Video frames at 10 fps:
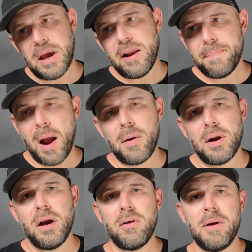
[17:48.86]
Kind of power
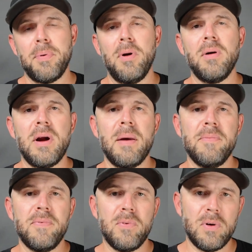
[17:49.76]
hungry program
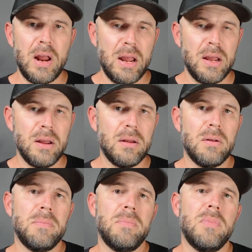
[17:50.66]
for a
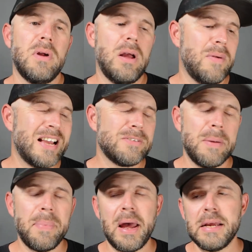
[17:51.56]
Raspberry
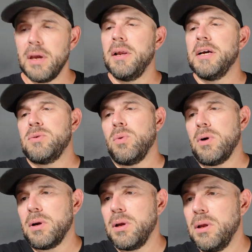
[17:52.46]
Pi. It does
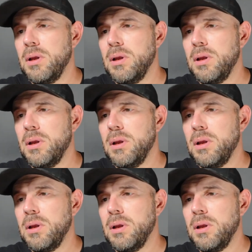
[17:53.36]
work.